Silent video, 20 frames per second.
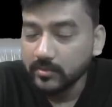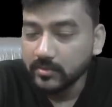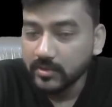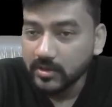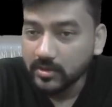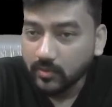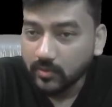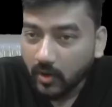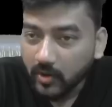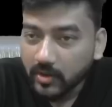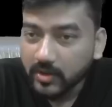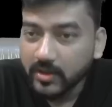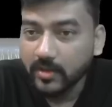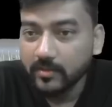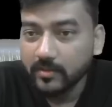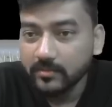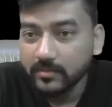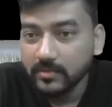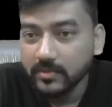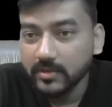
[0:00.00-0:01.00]
is odd
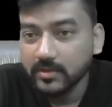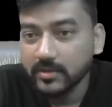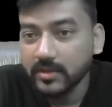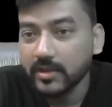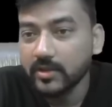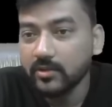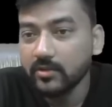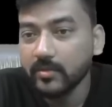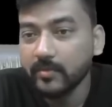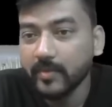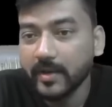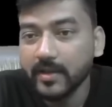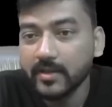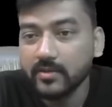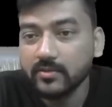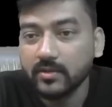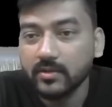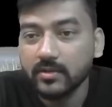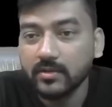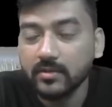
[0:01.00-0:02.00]
term, then it will be
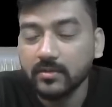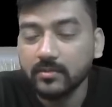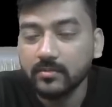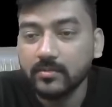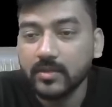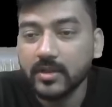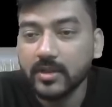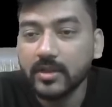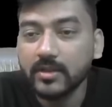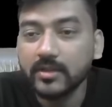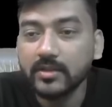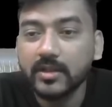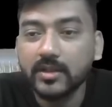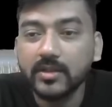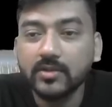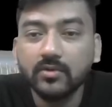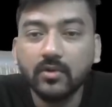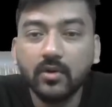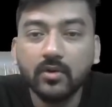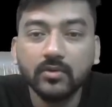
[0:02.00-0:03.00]
minus 1. But here there
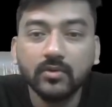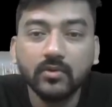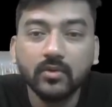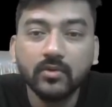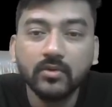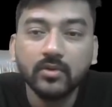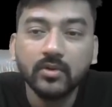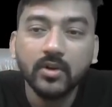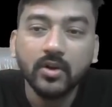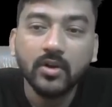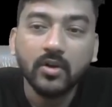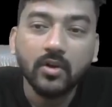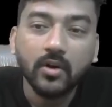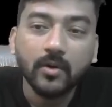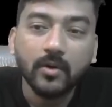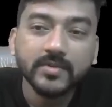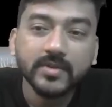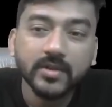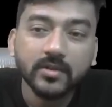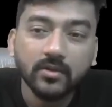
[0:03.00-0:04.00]
is no
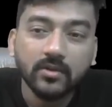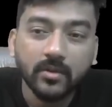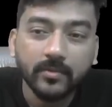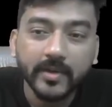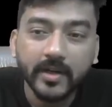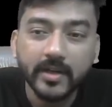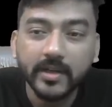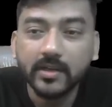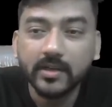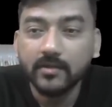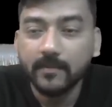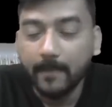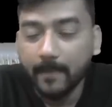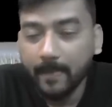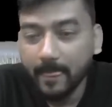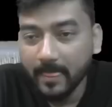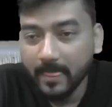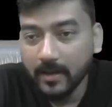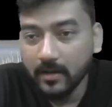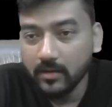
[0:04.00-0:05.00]
option of getting
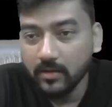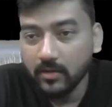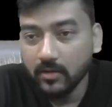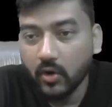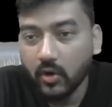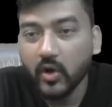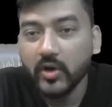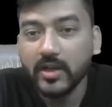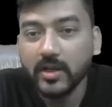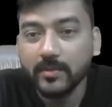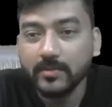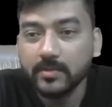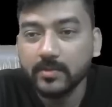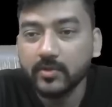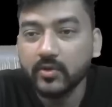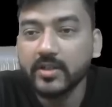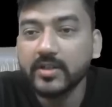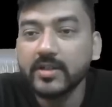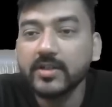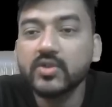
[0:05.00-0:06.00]
odd terms
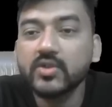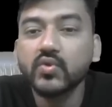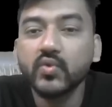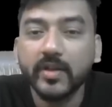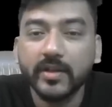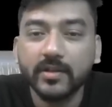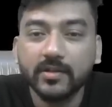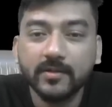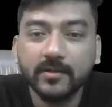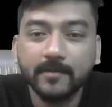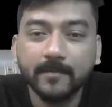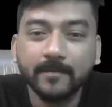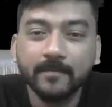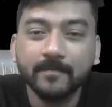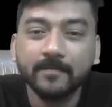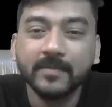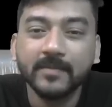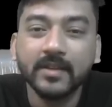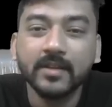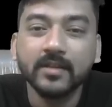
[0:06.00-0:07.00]
because it is 2n.
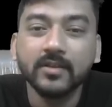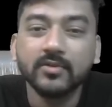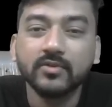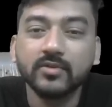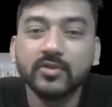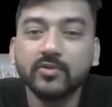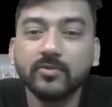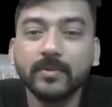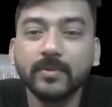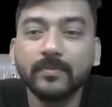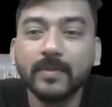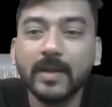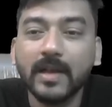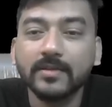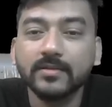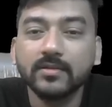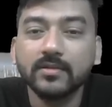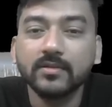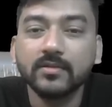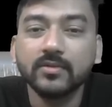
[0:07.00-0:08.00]
So this will be
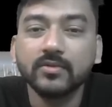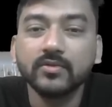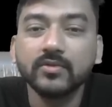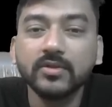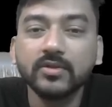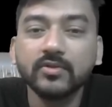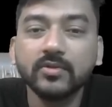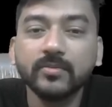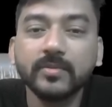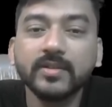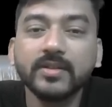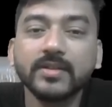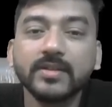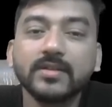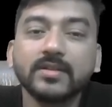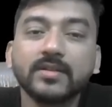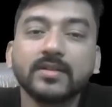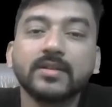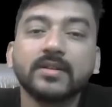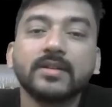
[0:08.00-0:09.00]
plus. So this will be
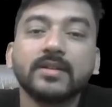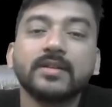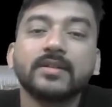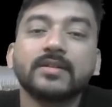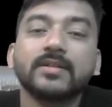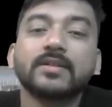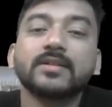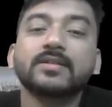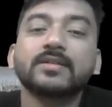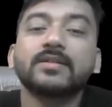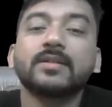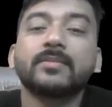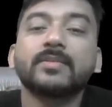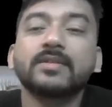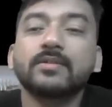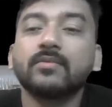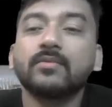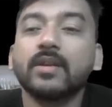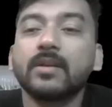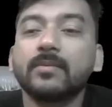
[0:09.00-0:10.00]
just
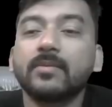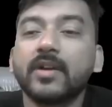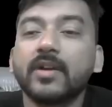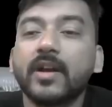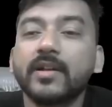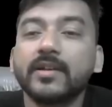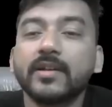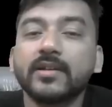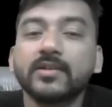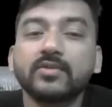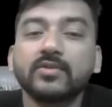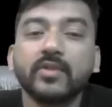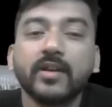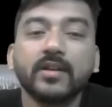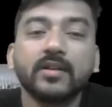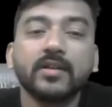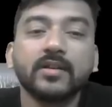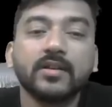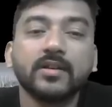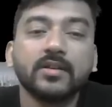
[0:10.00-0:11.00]
summation 1 upon n square.
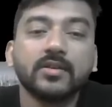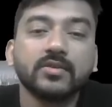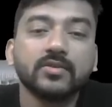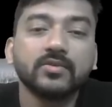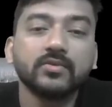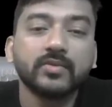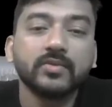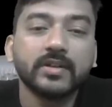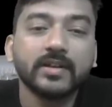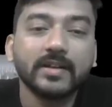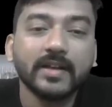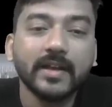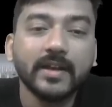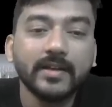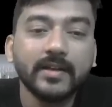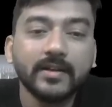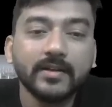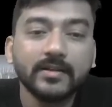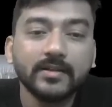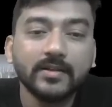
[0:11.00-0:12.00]
So we can
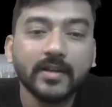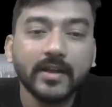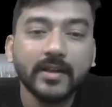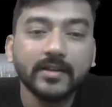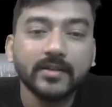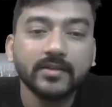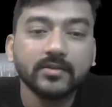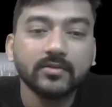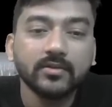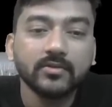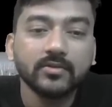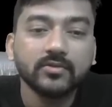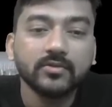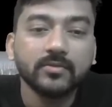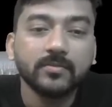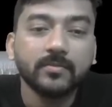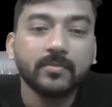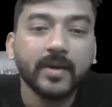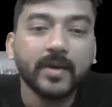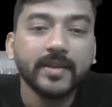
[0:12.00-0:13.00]
write it like this also,
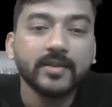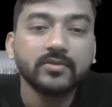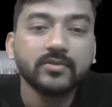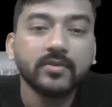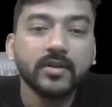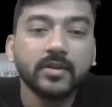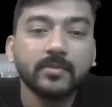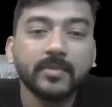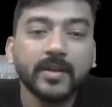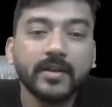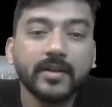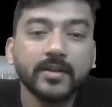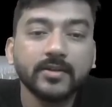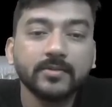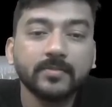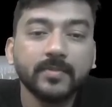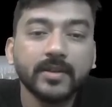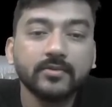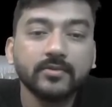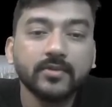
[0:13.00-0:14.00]
pi square minus
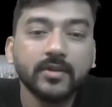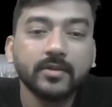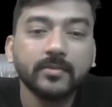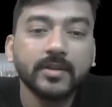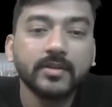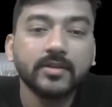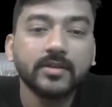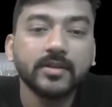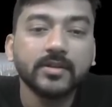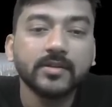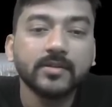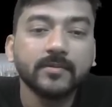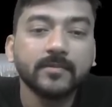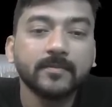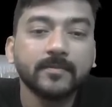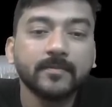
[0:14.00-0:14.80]
pi square by 3,